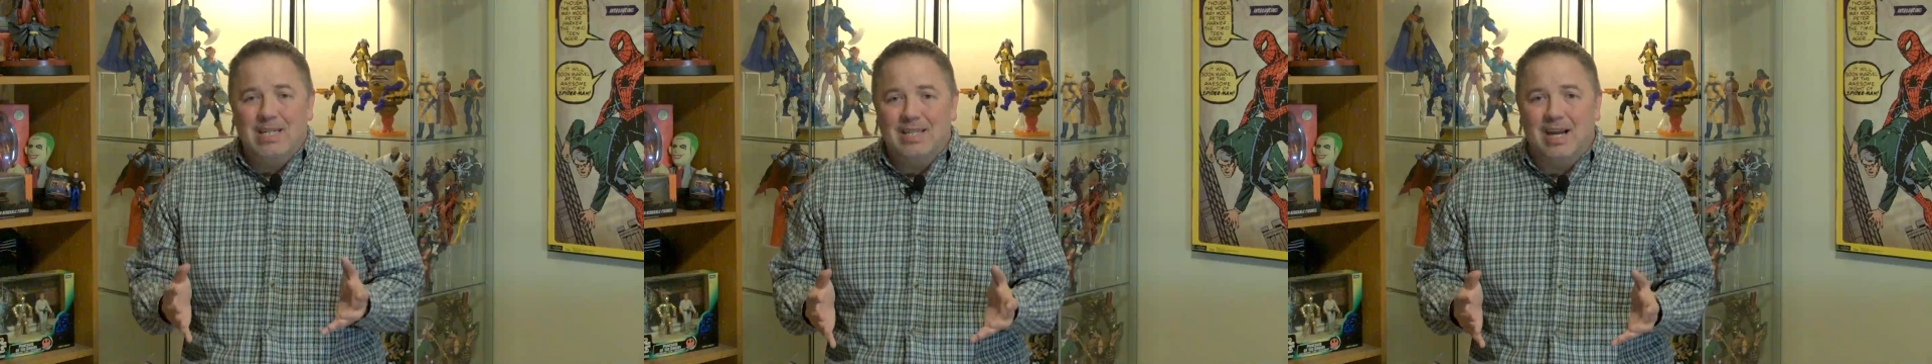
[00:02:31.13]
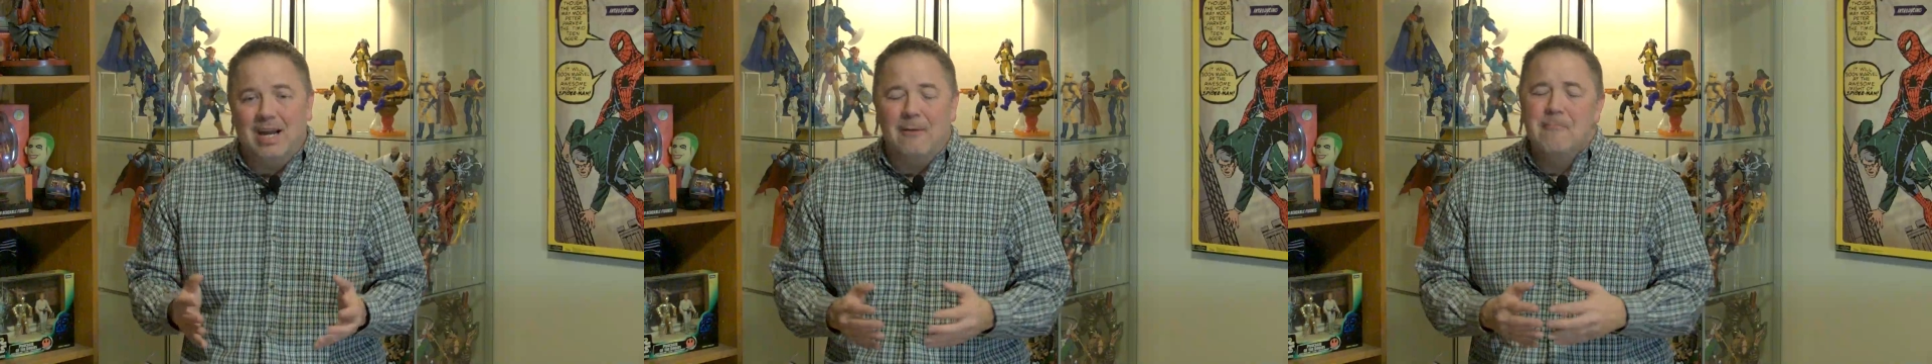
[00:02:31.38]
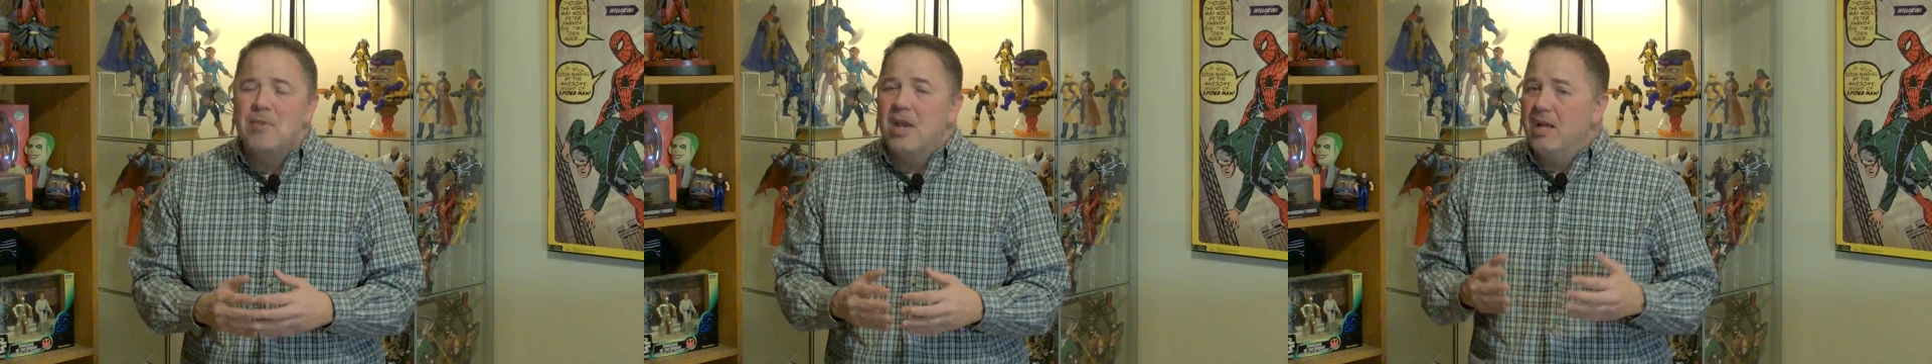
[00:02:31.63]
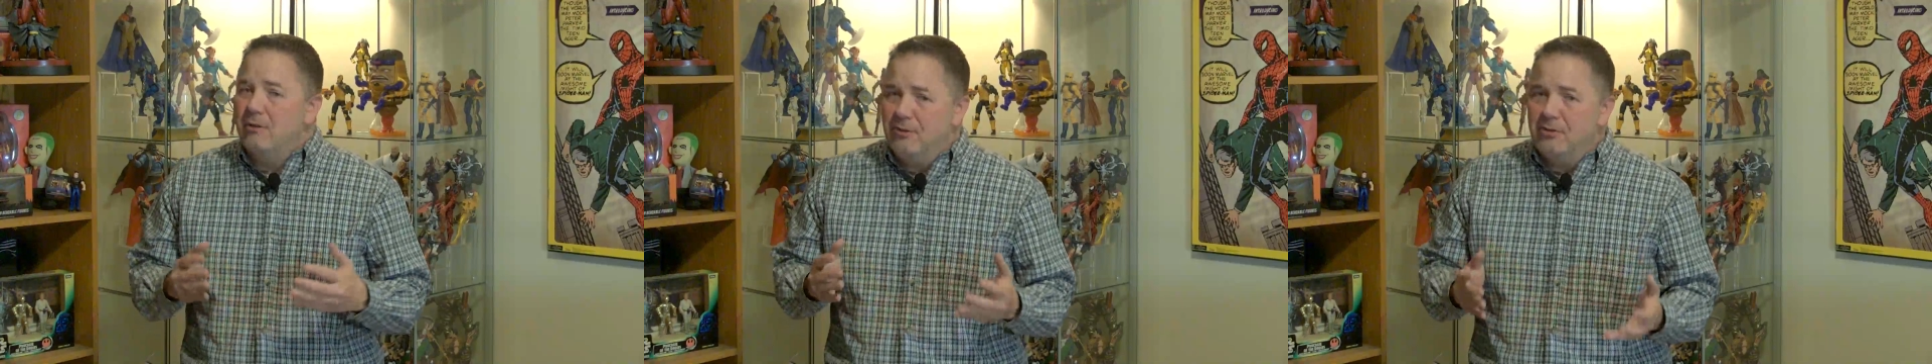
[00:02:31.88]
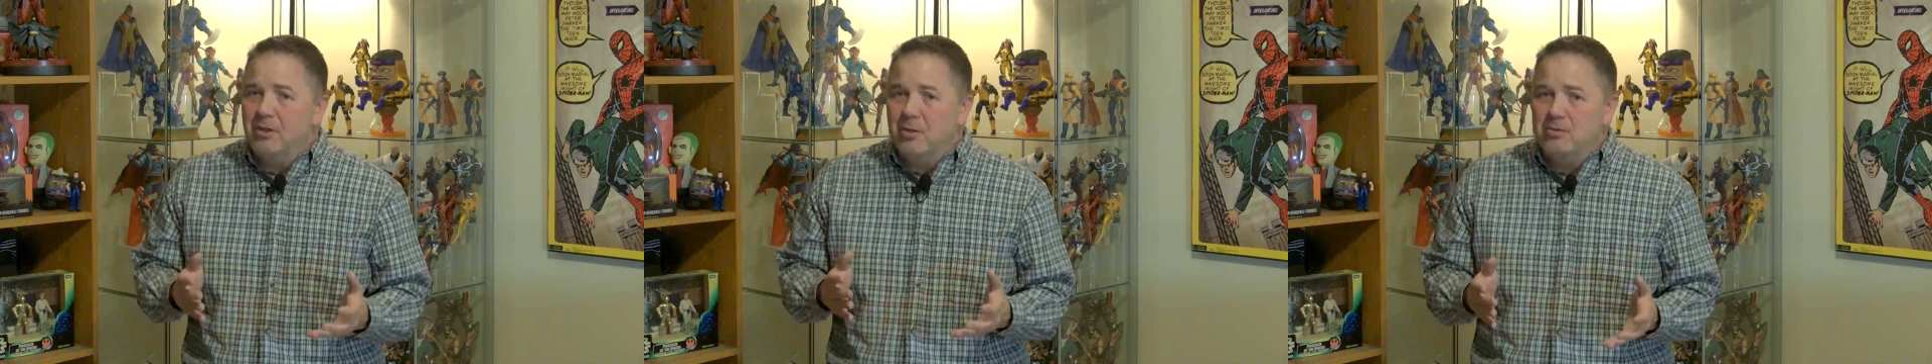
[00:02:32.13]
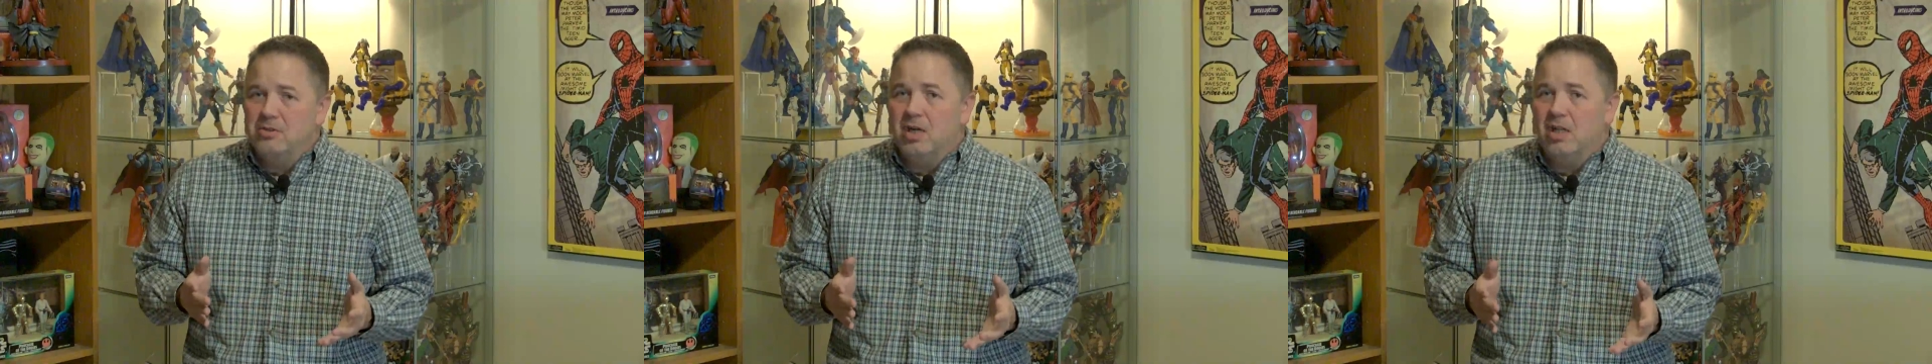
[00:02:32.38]
guy. And if you know
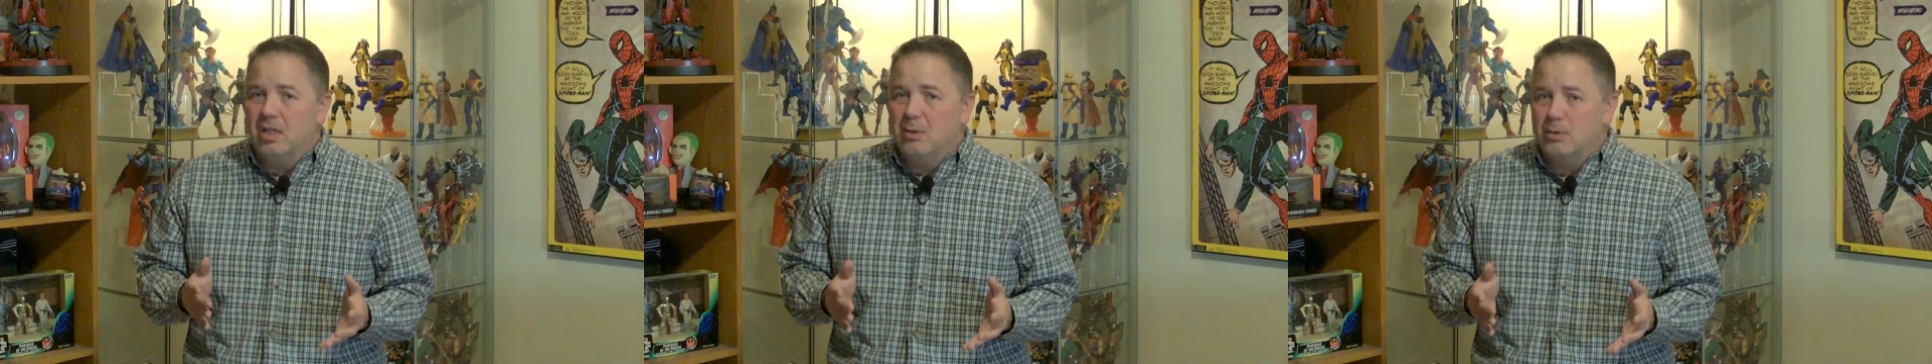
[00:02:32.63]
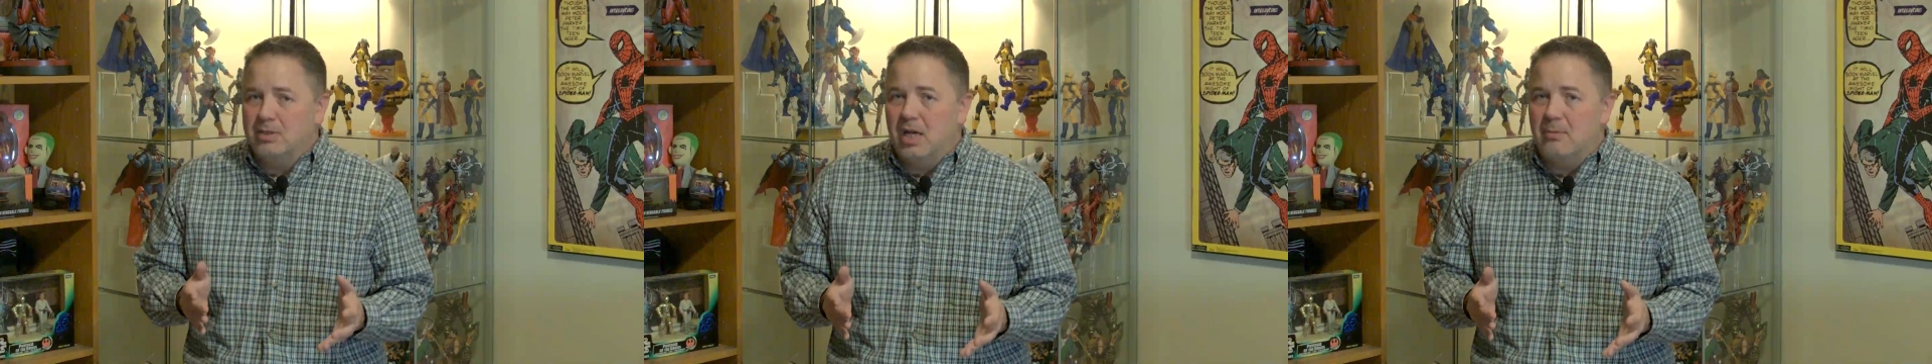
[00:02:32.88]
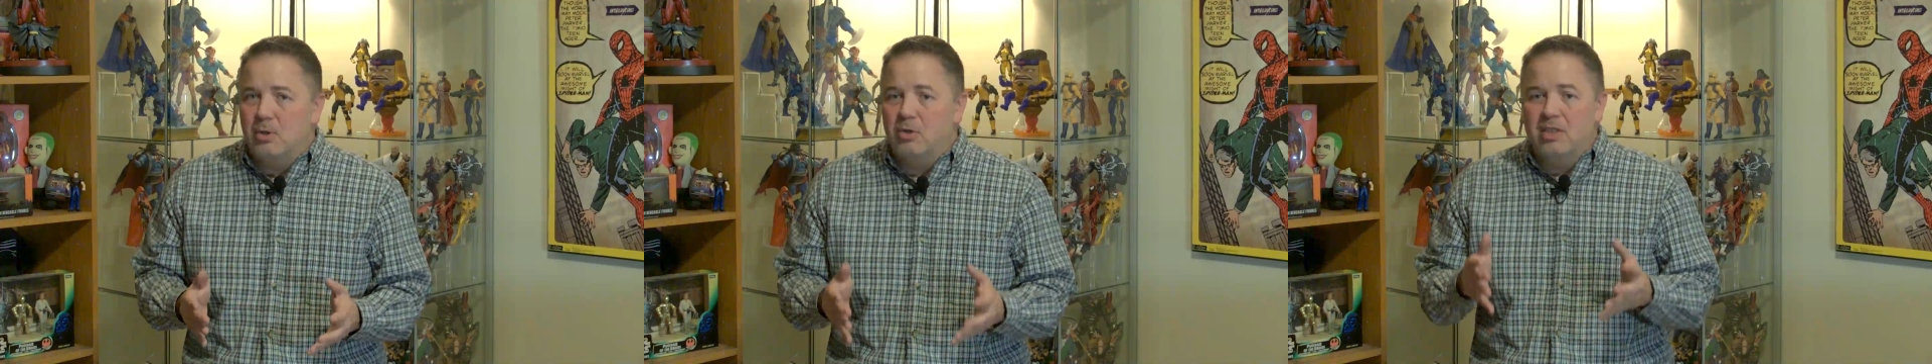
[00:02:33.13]
John Leguizamo,